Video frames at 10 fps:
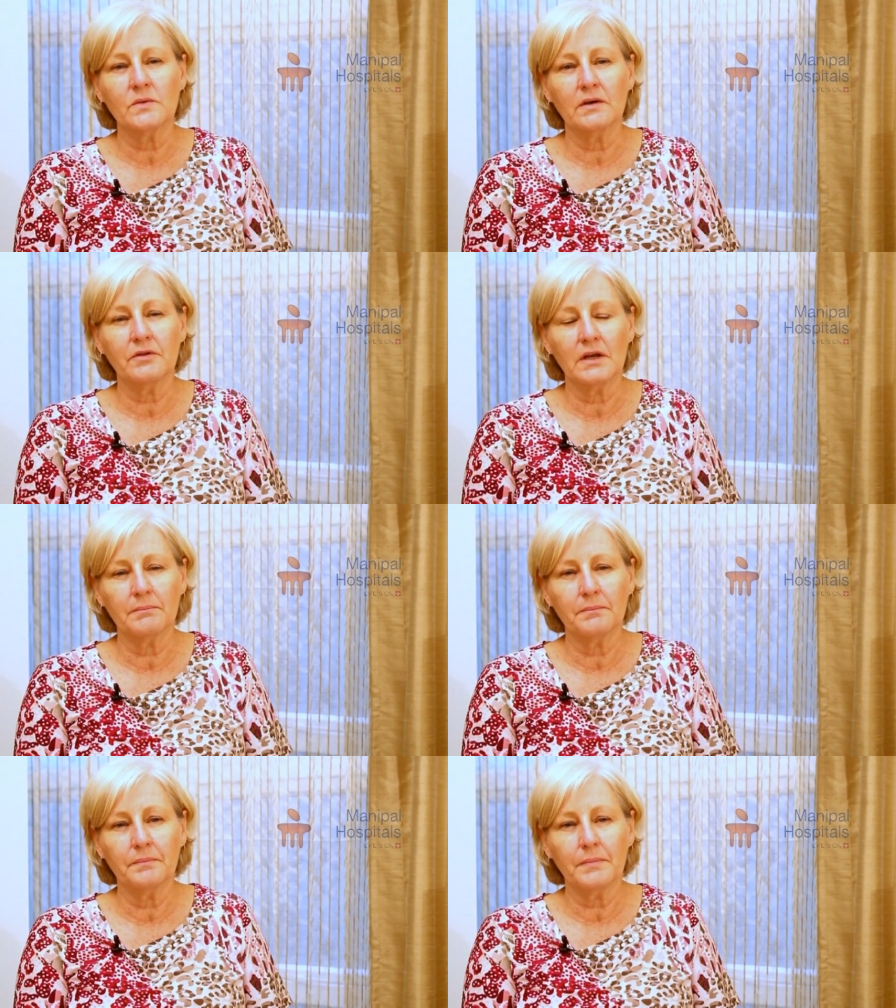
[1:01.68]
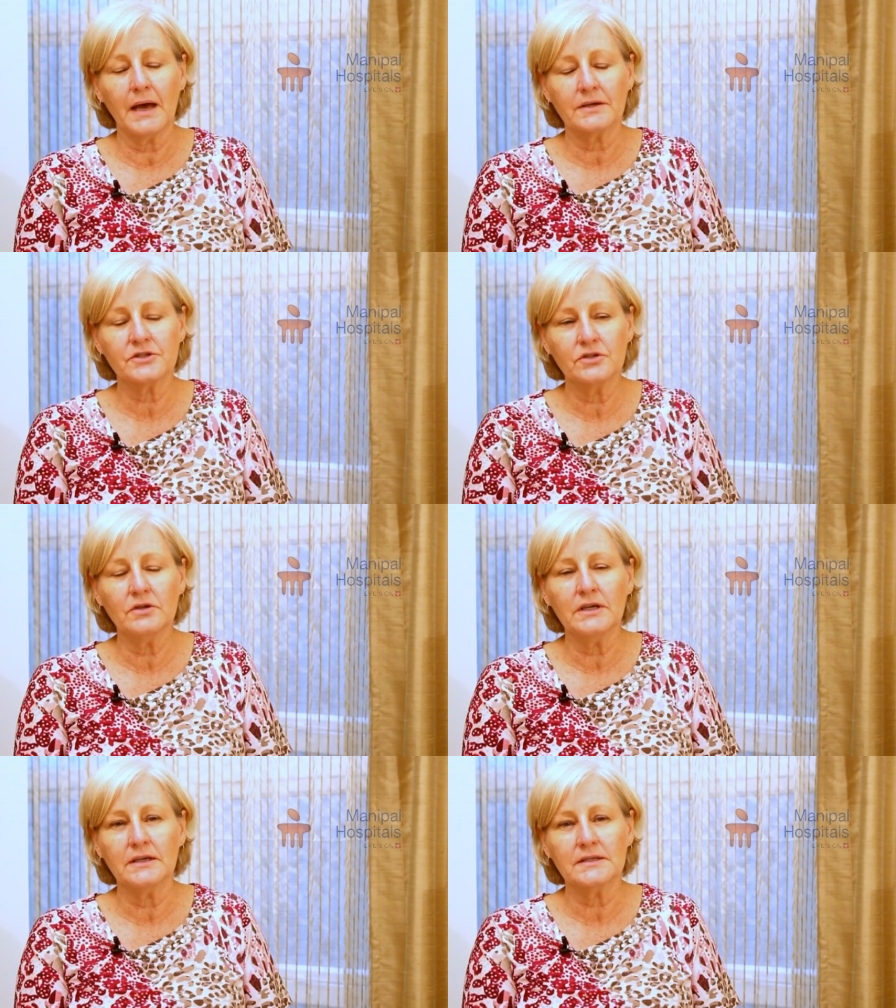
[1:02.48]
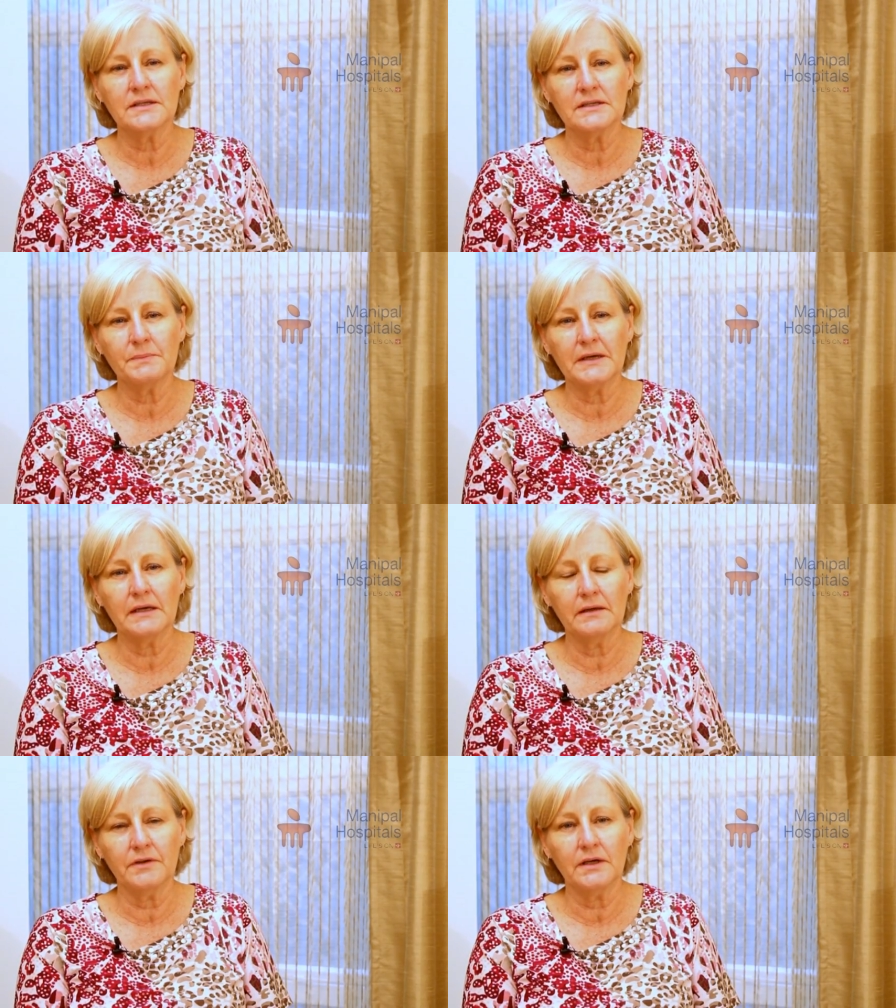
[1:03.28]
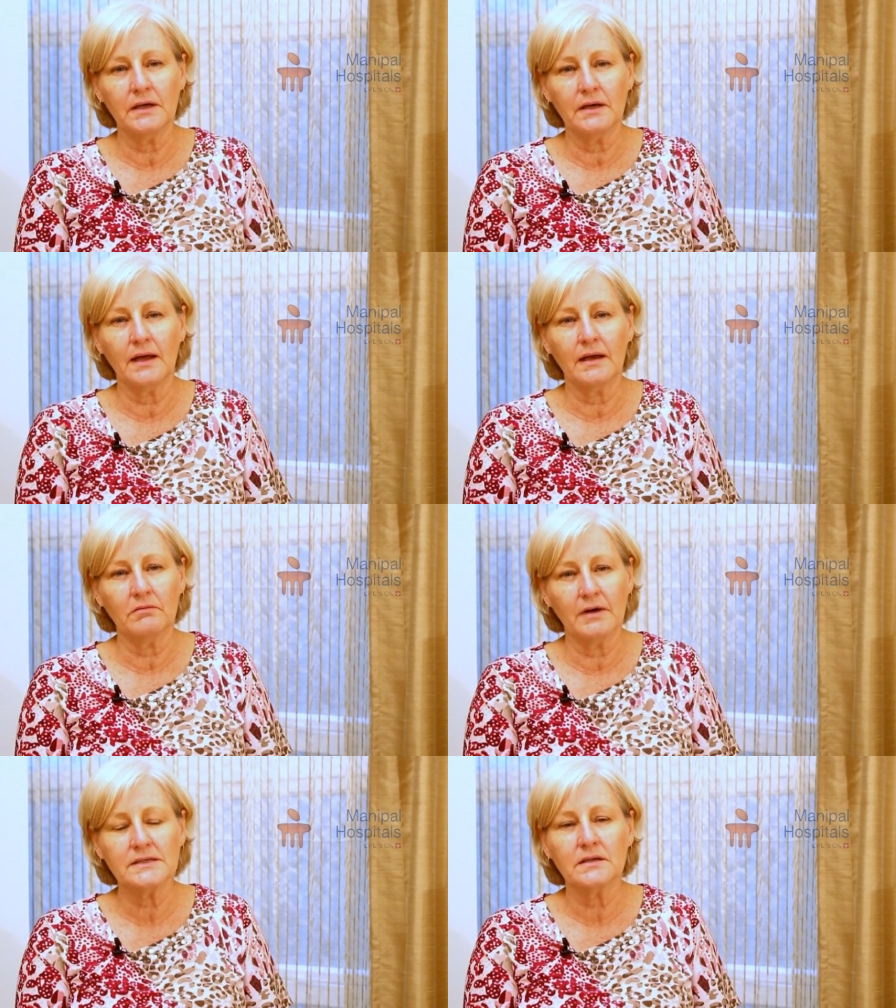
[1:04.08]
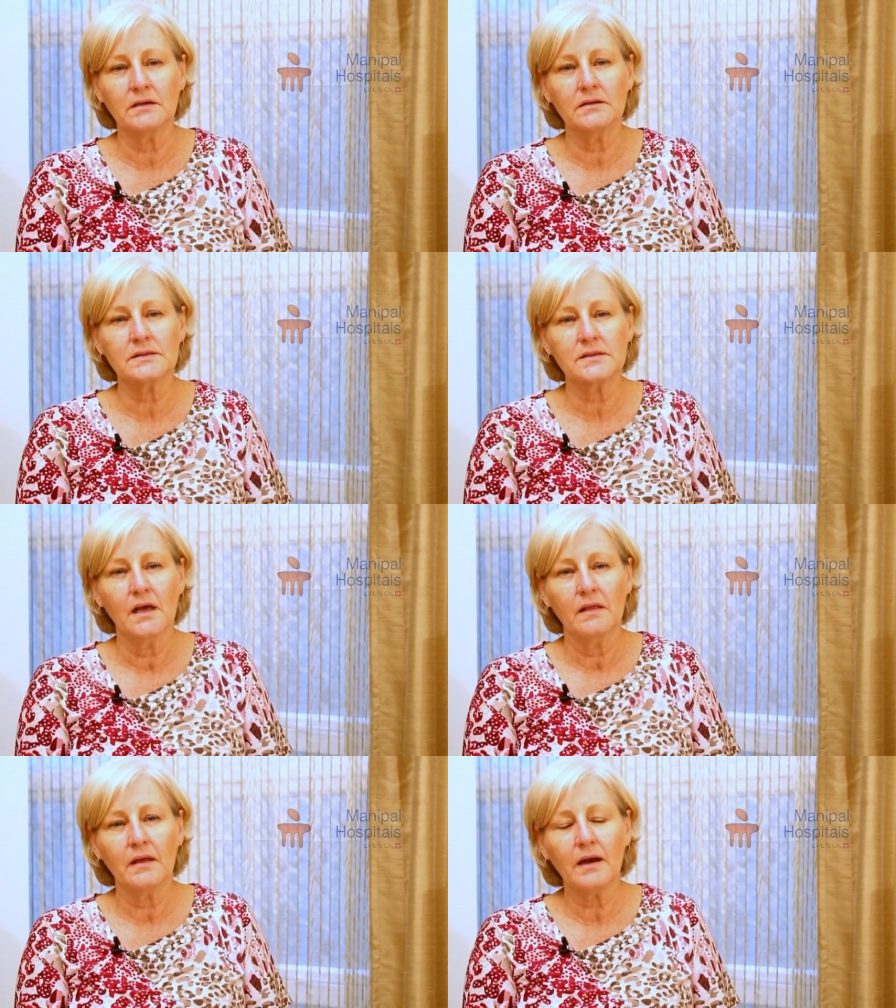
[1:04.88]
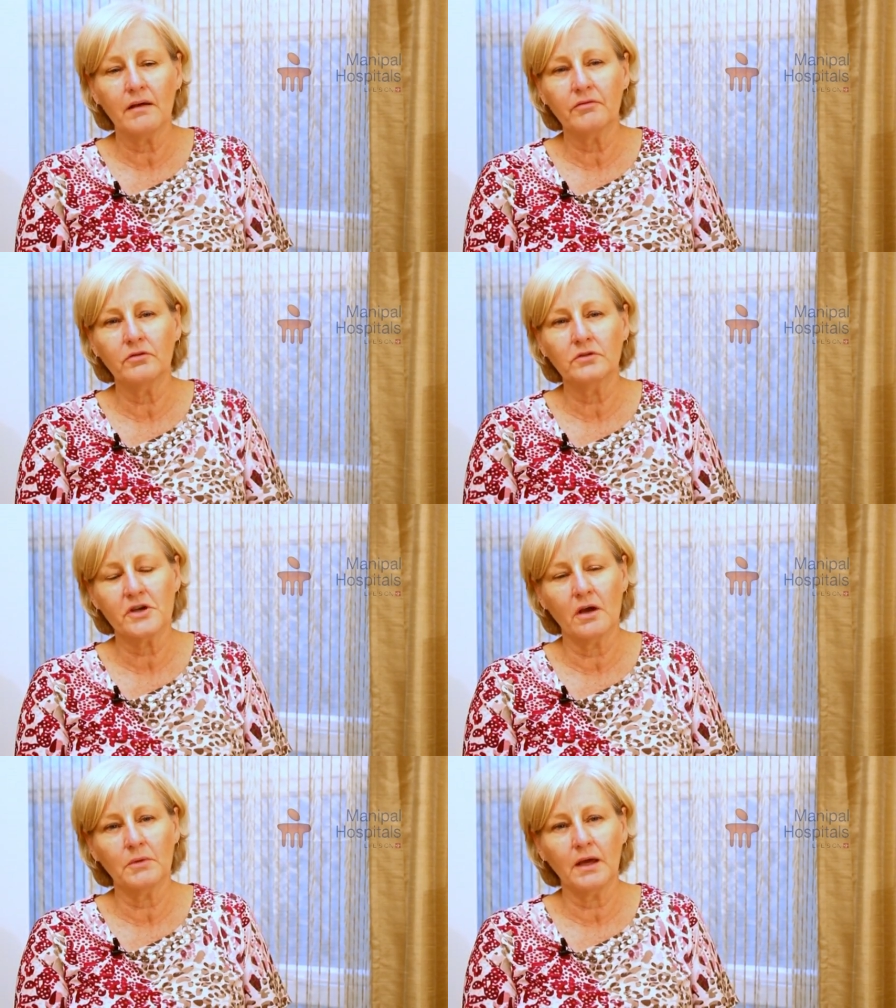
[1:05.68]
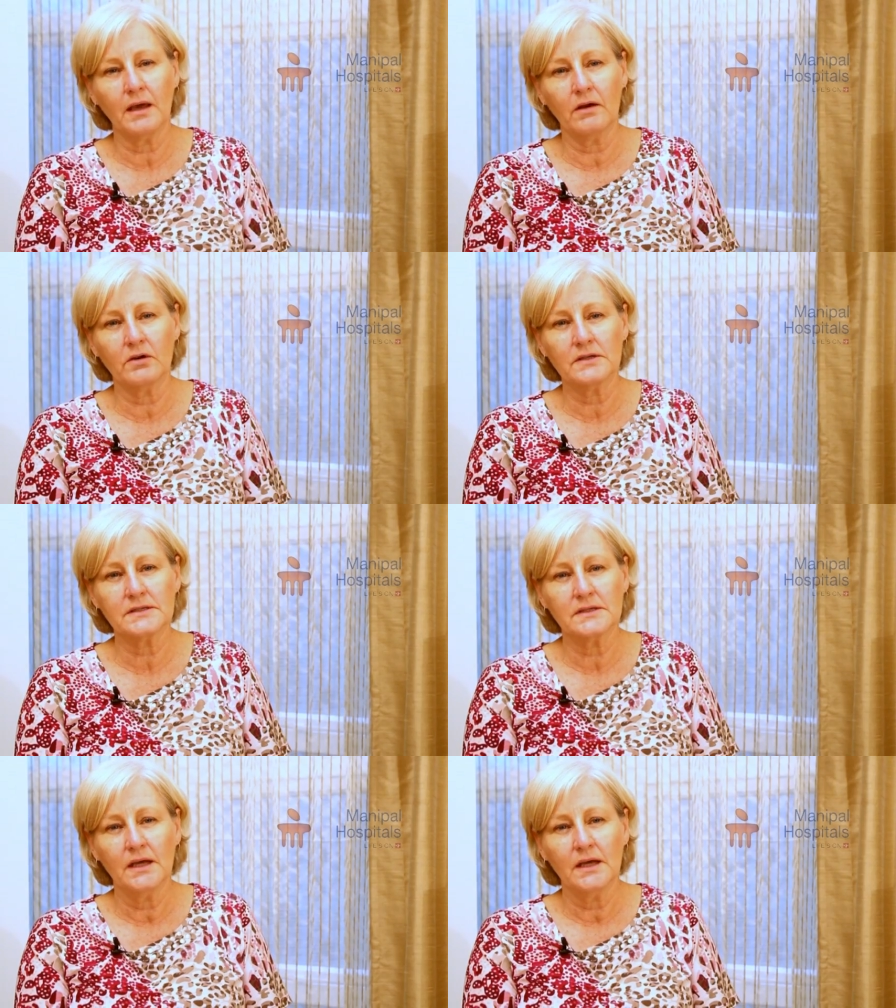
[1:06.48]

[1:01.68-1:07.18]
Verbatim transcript: where for the past two years he's been living in a residence that have full-time carers.